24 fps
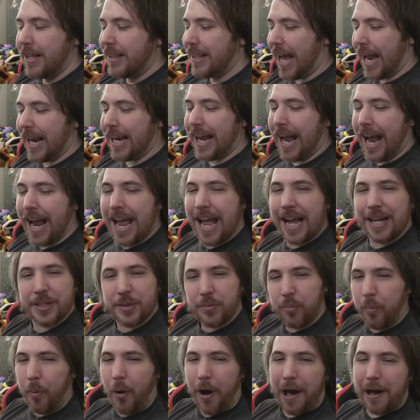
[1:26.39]
That guy
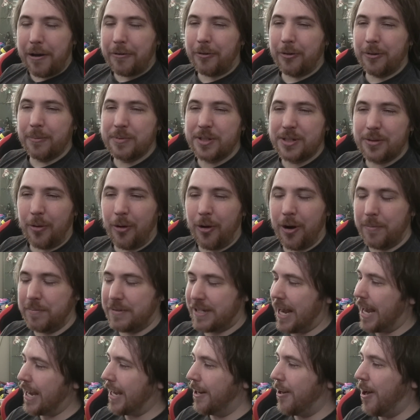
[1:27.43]
has water
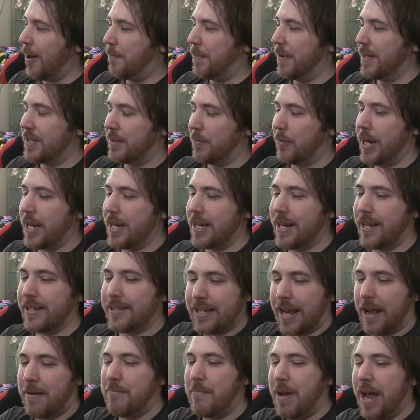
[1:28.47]
absorb taking up his
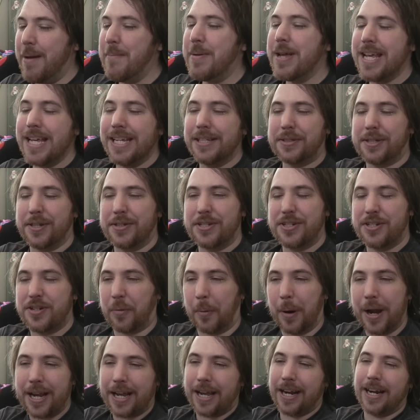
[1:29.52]
weakness, and maybe he's just
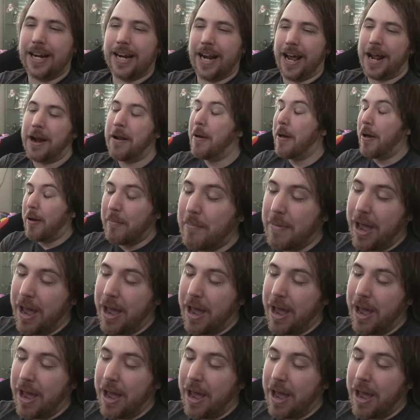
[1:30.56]
drinking it in.